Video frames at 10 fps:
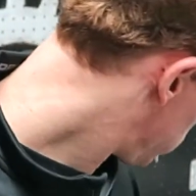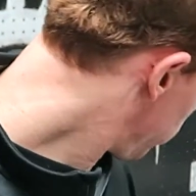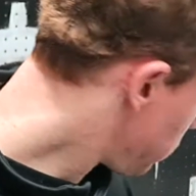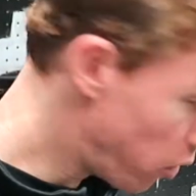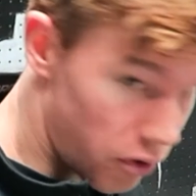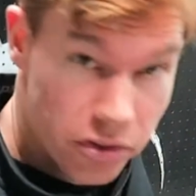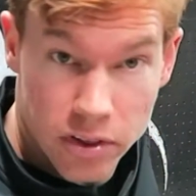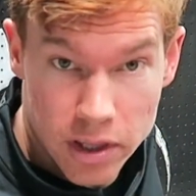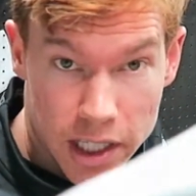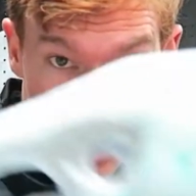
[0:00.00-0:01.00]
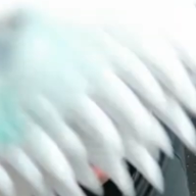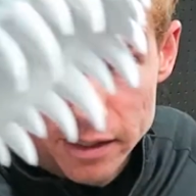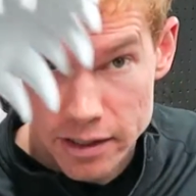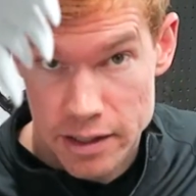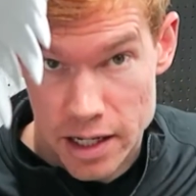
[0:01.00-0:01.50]
to both the
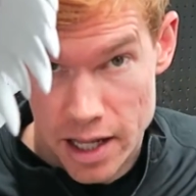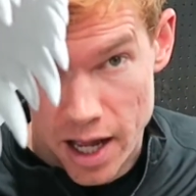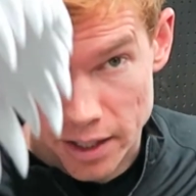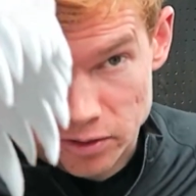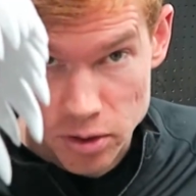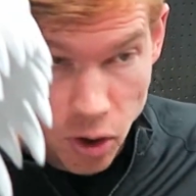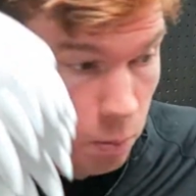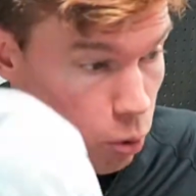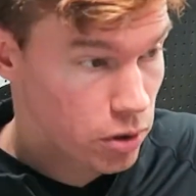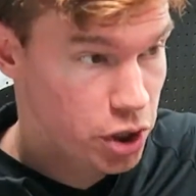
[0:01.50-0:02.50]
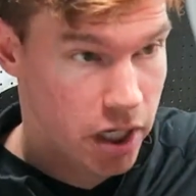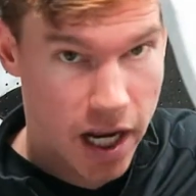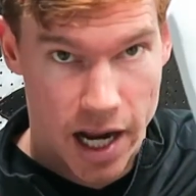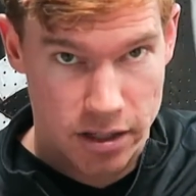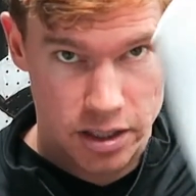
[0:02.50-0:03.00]
skull portion
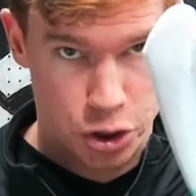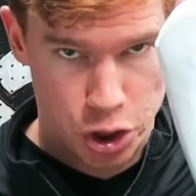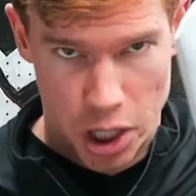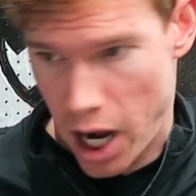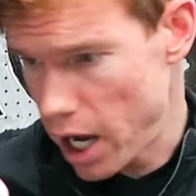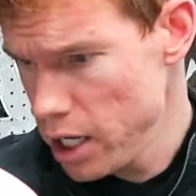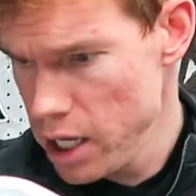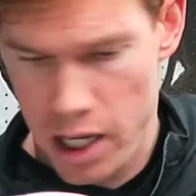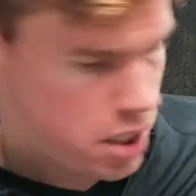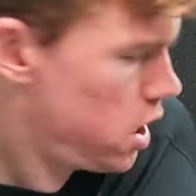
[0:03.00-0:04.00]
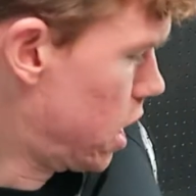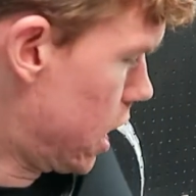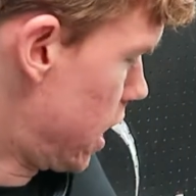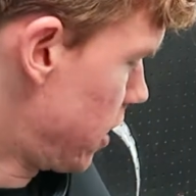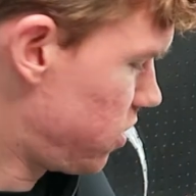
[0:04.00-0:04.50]
and the jaw,
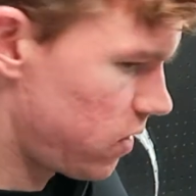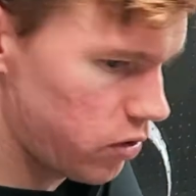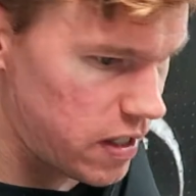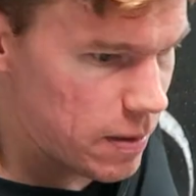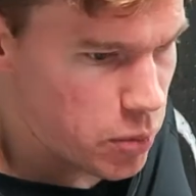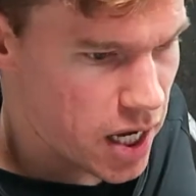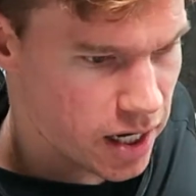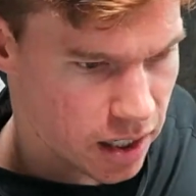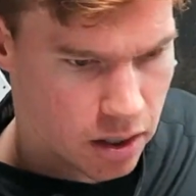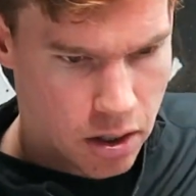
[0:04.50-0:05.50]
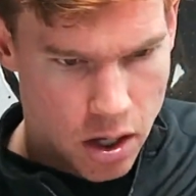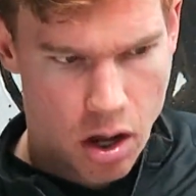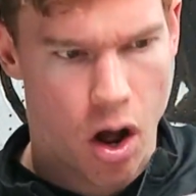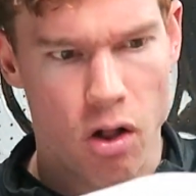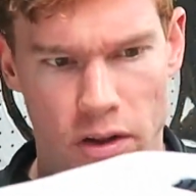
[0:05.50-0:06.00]
and I still keep getting
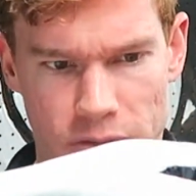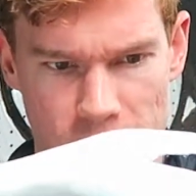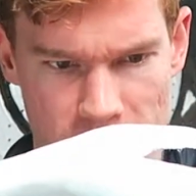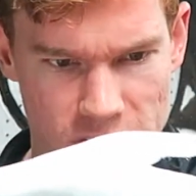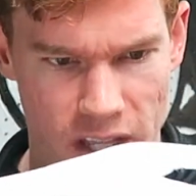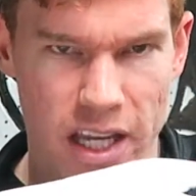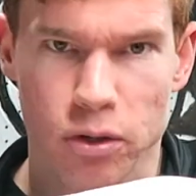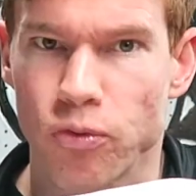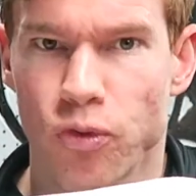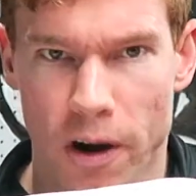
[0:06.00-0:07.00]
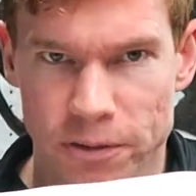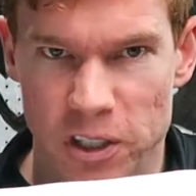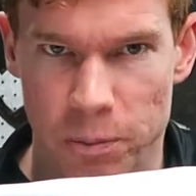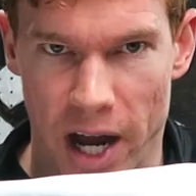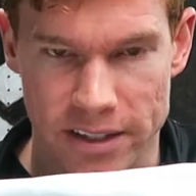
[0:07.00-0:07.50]
all of these like rough
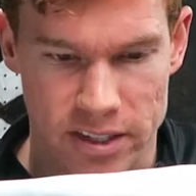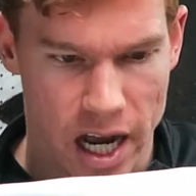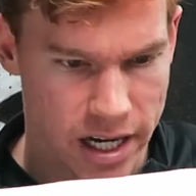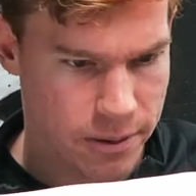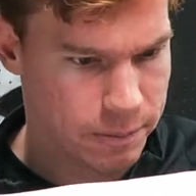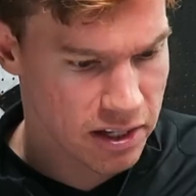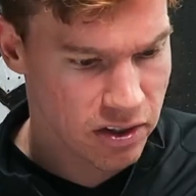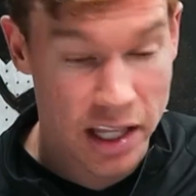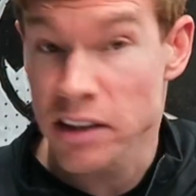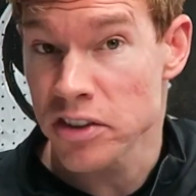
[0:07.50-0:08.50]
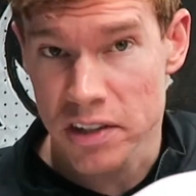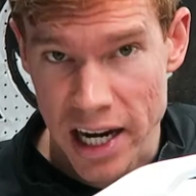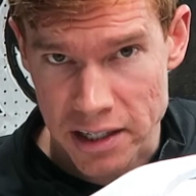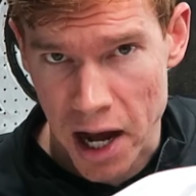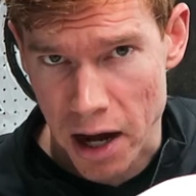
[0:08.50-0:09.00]
spots on it. They
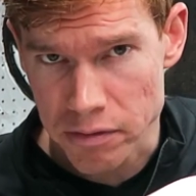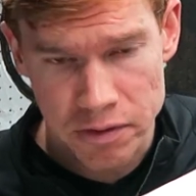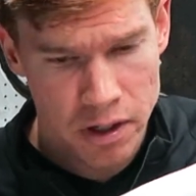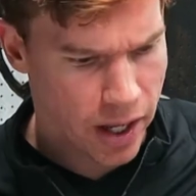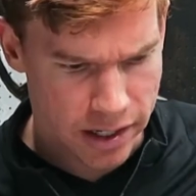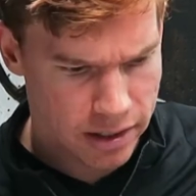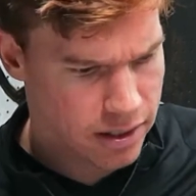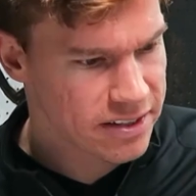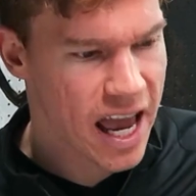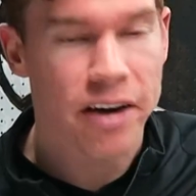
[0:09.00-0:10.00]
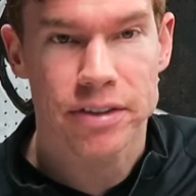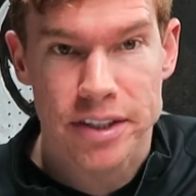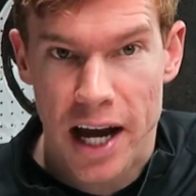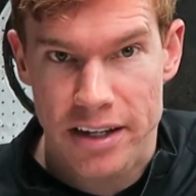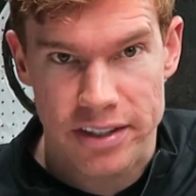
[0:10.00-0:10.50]
sand off, but it's
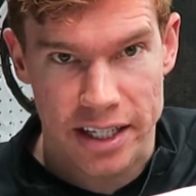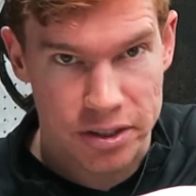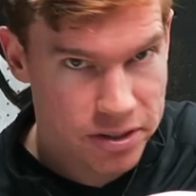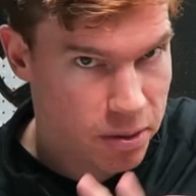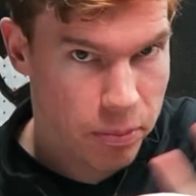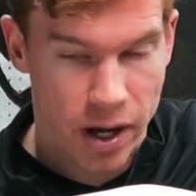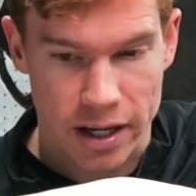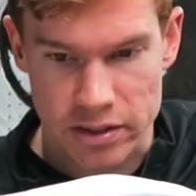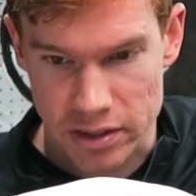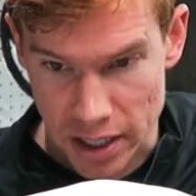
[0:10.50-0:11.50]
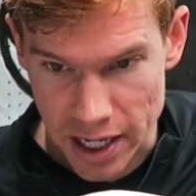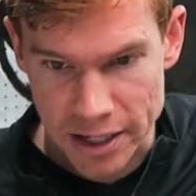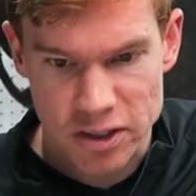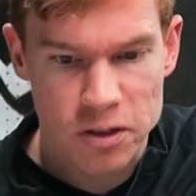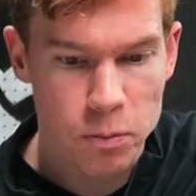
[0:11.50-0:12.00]
advertised that it just applies a
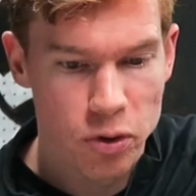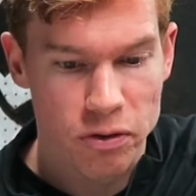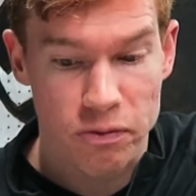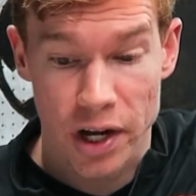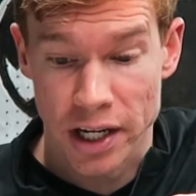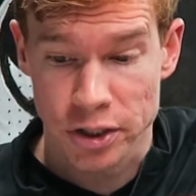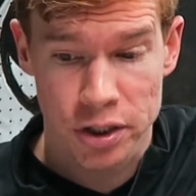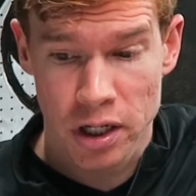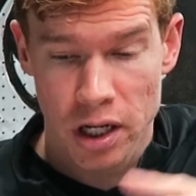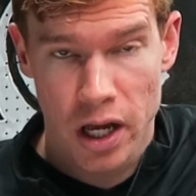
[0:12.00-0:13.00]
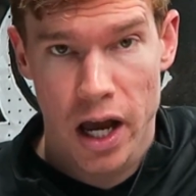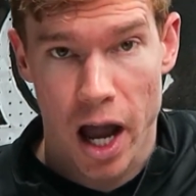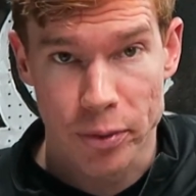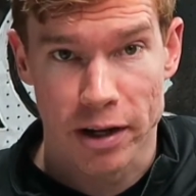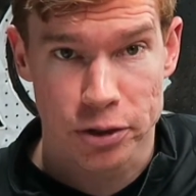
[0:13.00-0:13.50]
nice smooth finish.
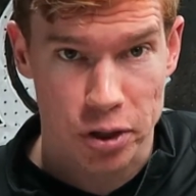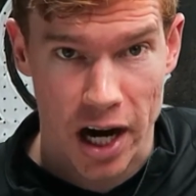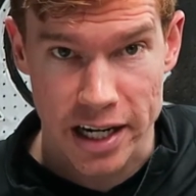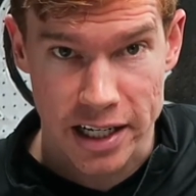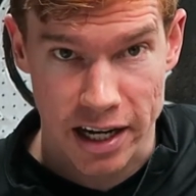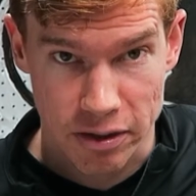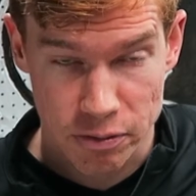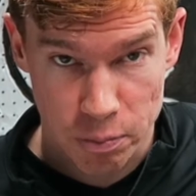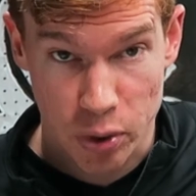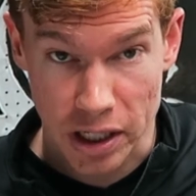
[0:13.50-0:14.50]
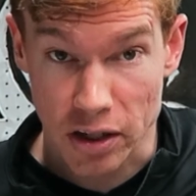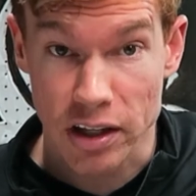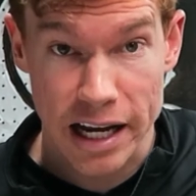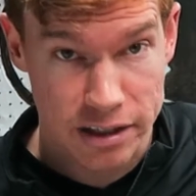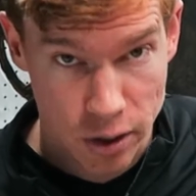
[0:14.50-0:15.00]
I mean, I've tried kind of putting a
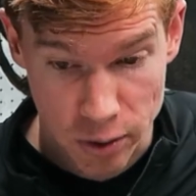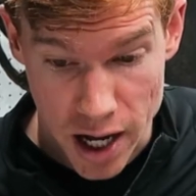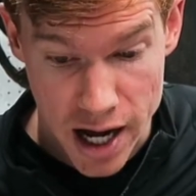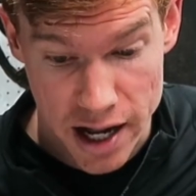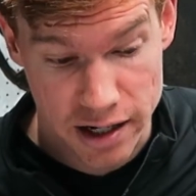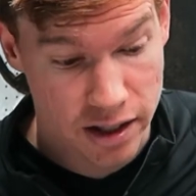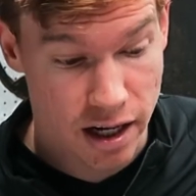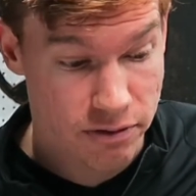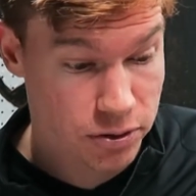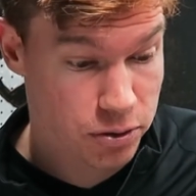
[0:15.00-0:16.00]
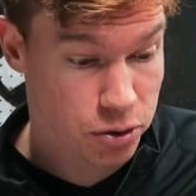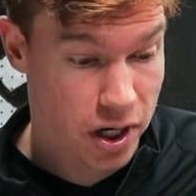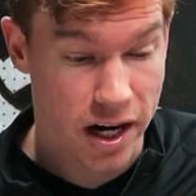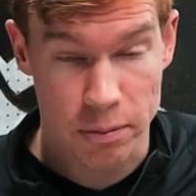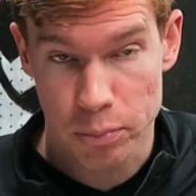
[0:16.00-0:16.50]
light coat on, and then I've also
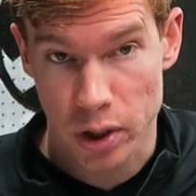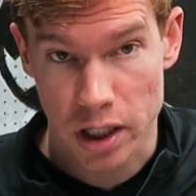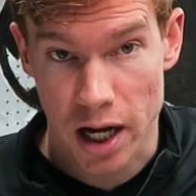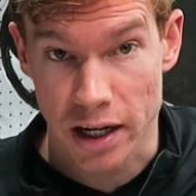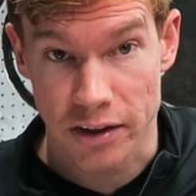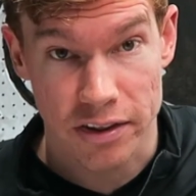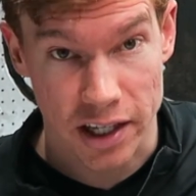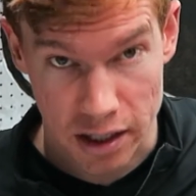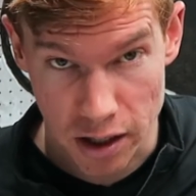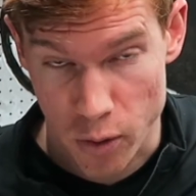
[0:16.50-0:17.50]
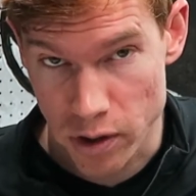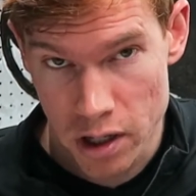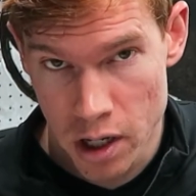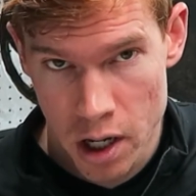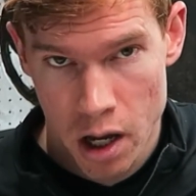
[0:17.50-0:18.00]
tried putting on a thick coat.
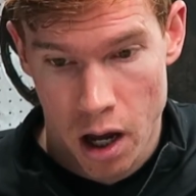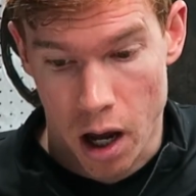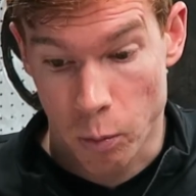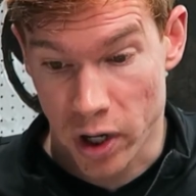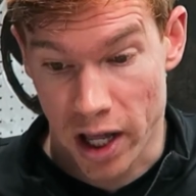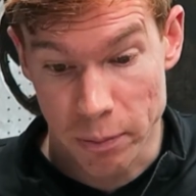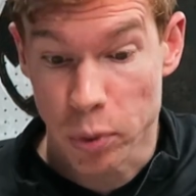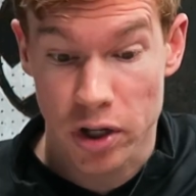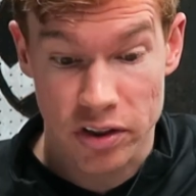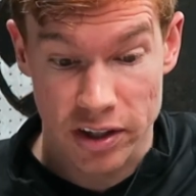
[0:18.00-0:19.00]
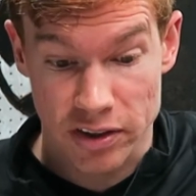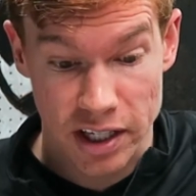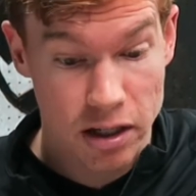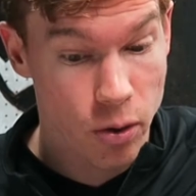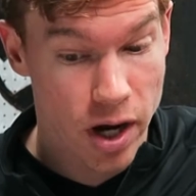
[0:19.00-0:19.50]
When I put the
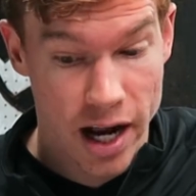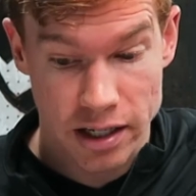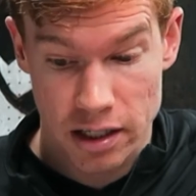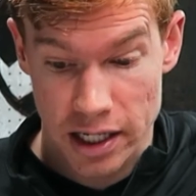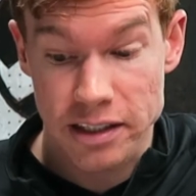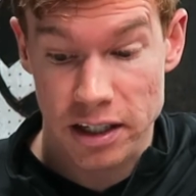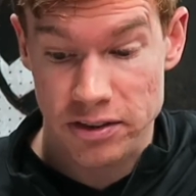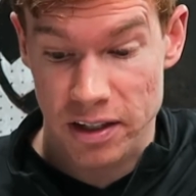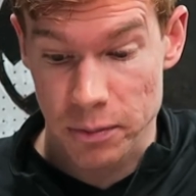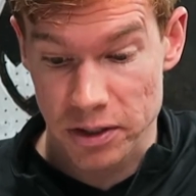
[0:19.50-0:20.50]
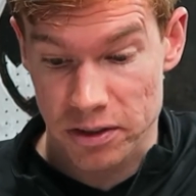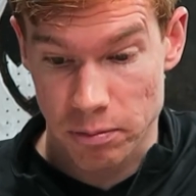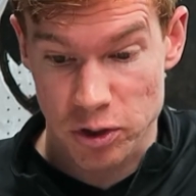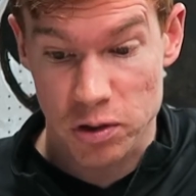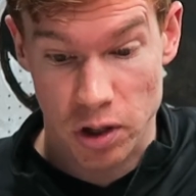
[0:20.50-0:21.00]
thick coat on, it does give me
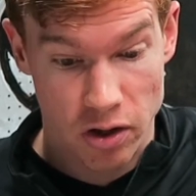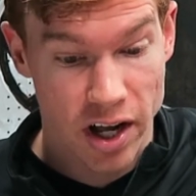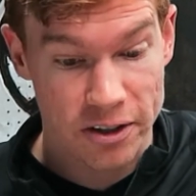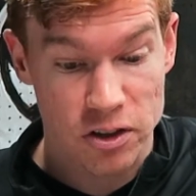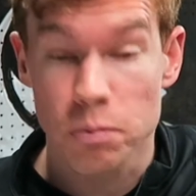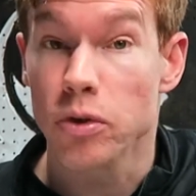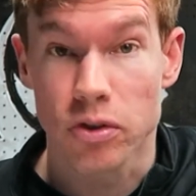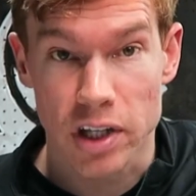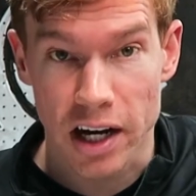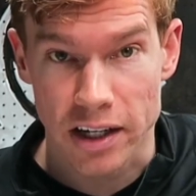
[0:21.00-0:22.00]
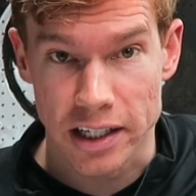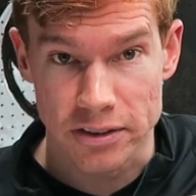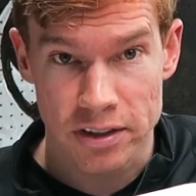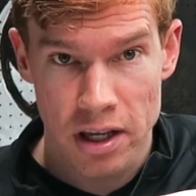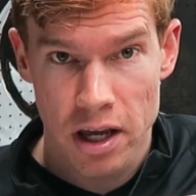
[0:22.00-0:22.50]
a lot of smooth
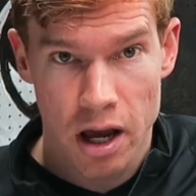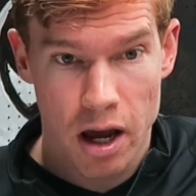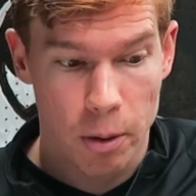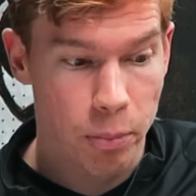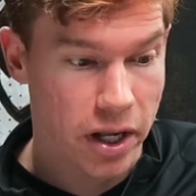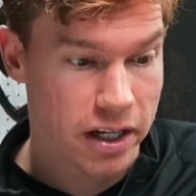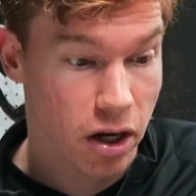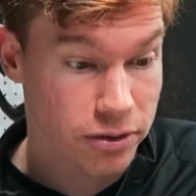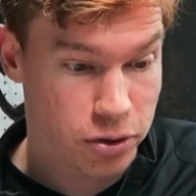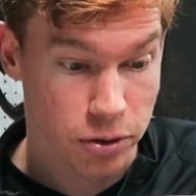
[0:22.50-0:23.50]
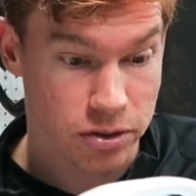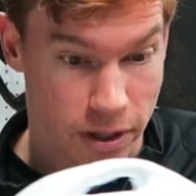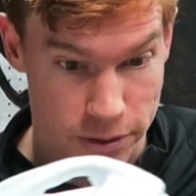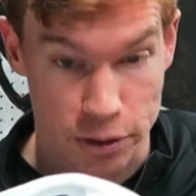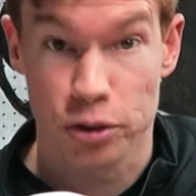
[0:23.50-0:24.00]
areas, but it also
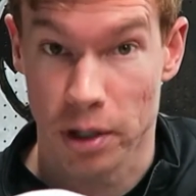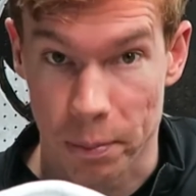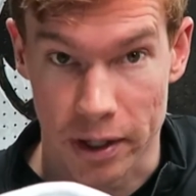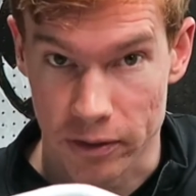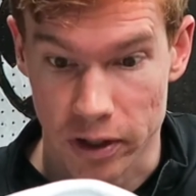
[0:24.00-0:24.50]
starts dripping